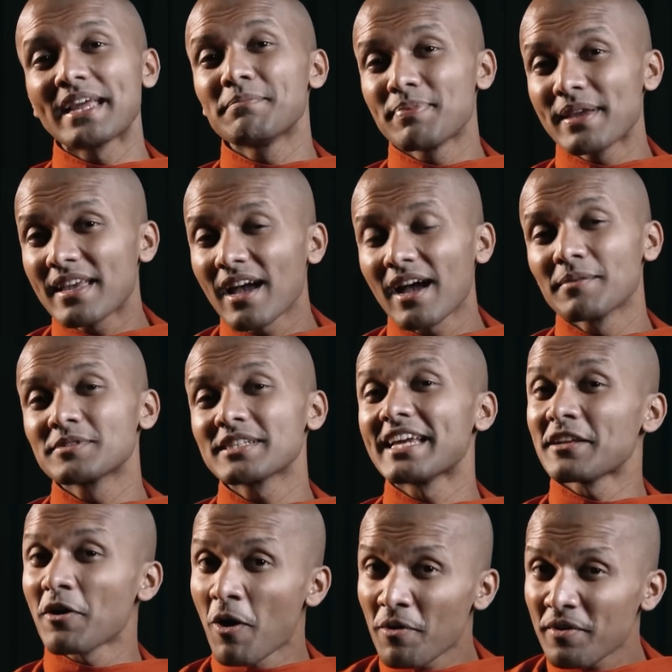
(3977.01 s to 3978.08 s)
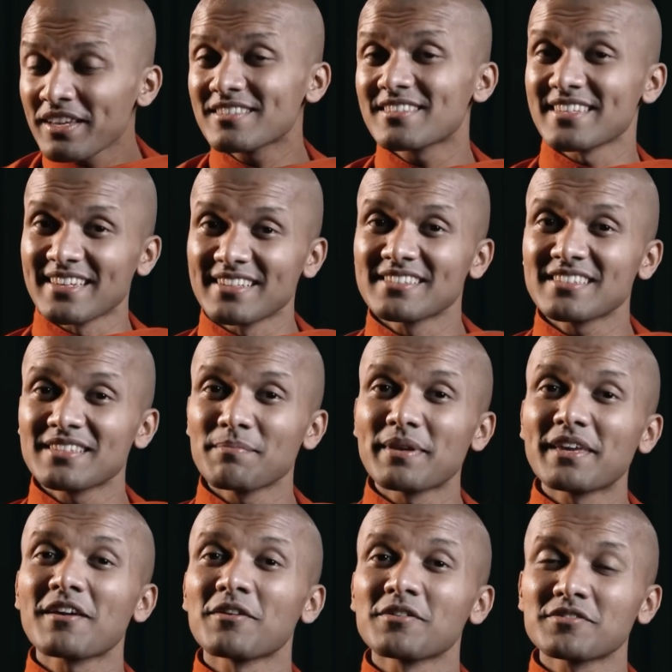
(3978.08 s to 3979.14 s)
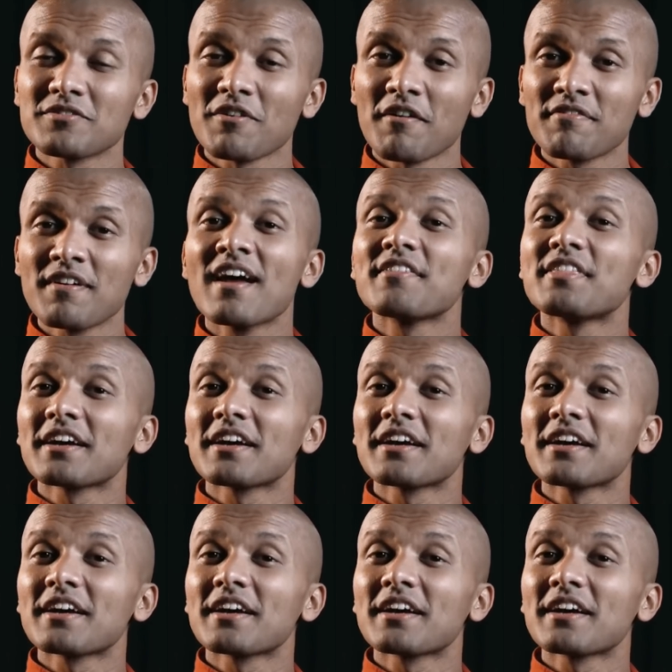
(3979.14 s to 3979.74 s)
it origins because of